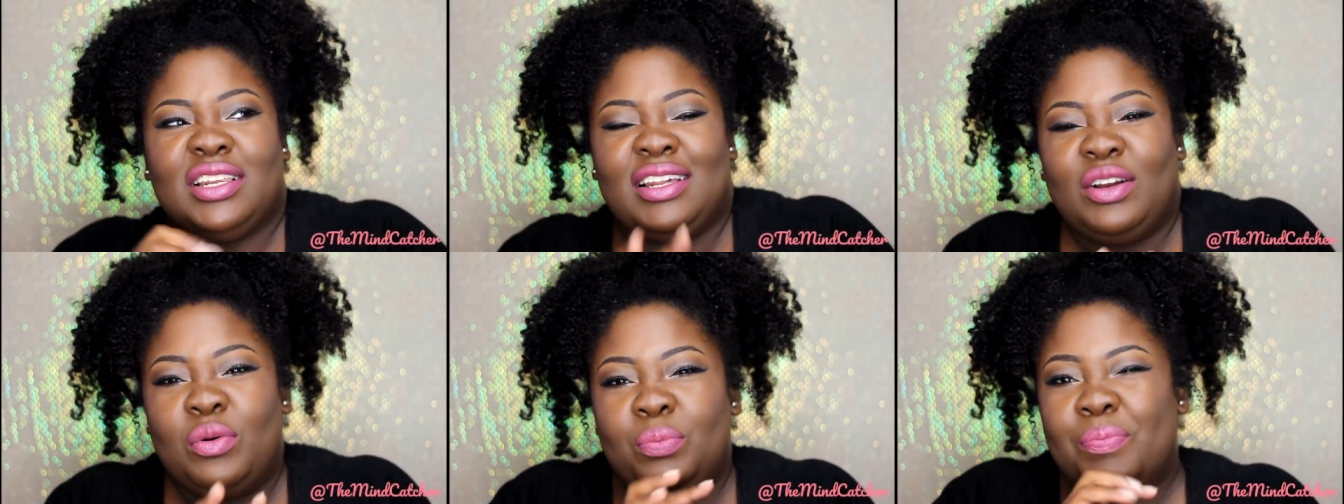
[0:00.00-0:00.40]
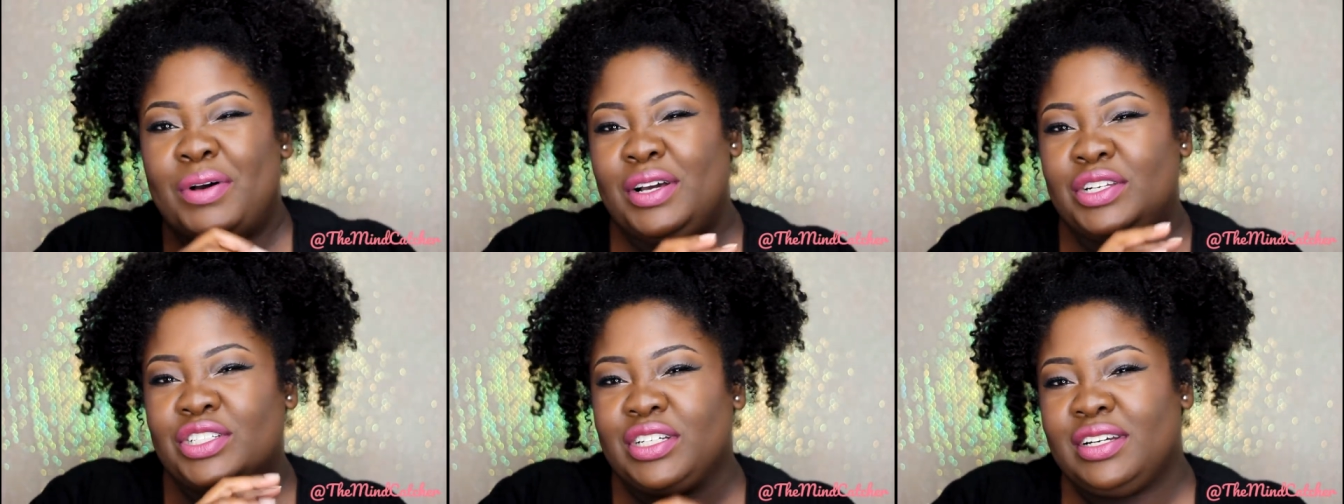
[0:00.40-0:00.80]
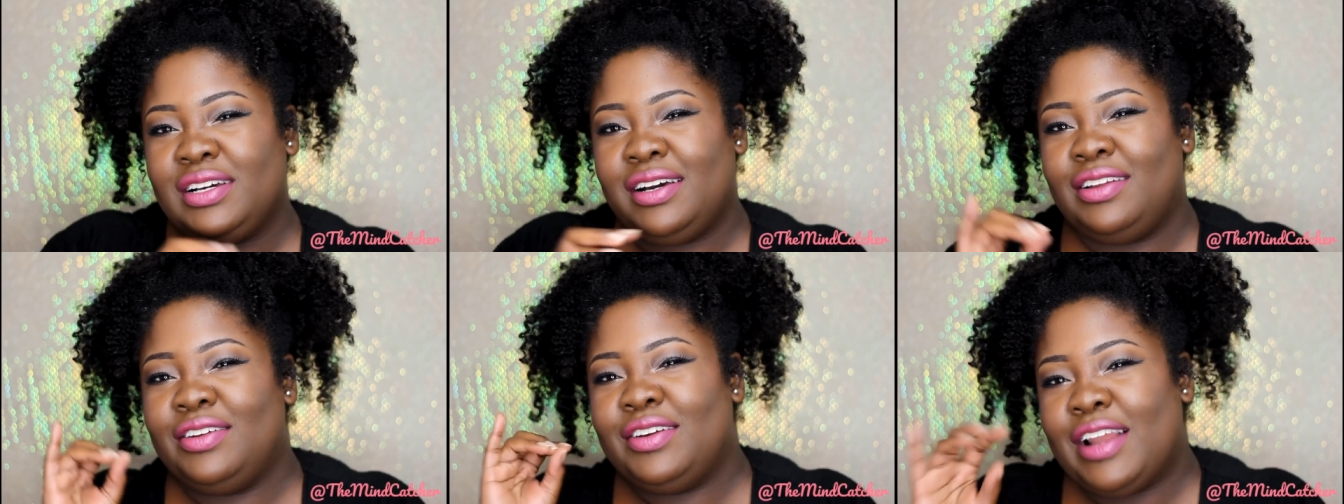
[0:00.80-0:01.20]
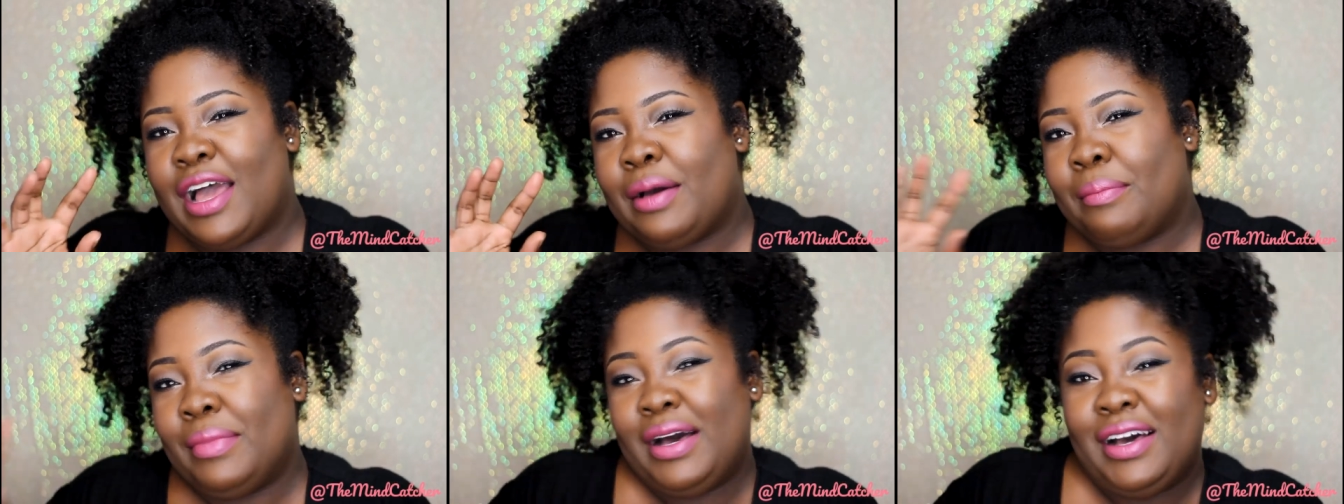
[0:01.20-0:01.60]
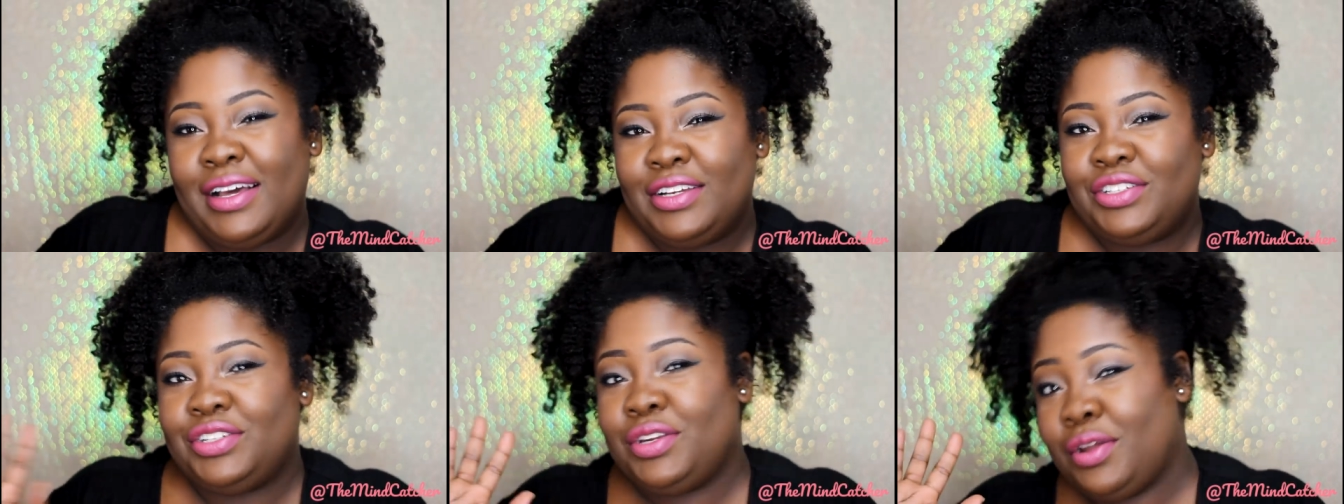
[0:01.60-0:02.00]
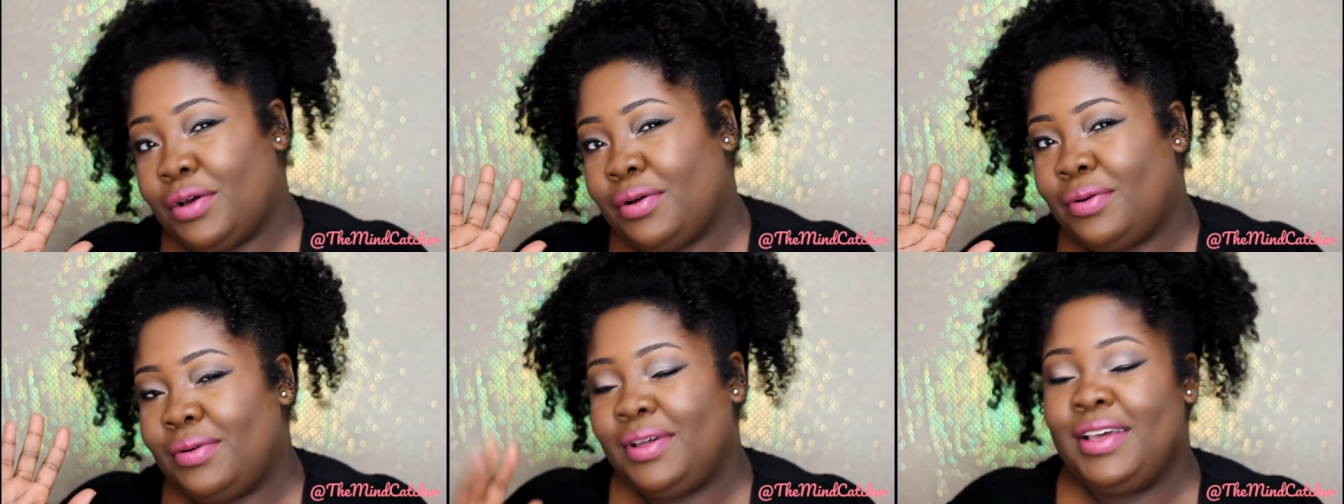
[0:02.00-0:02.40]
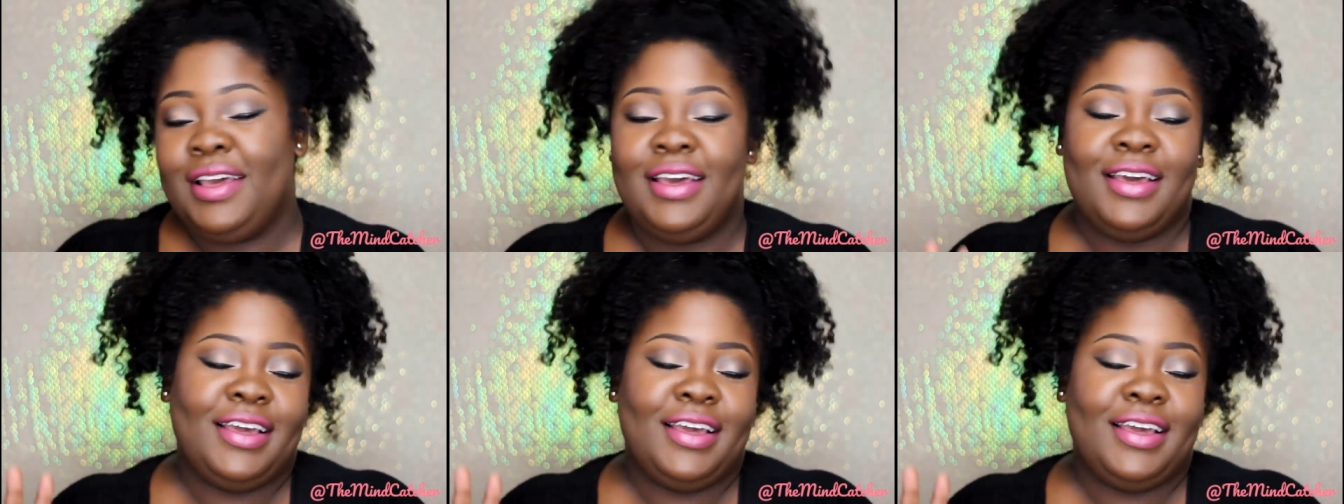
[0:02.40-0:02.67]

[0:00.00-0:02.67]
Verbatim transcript: little punch of color, not much, you know,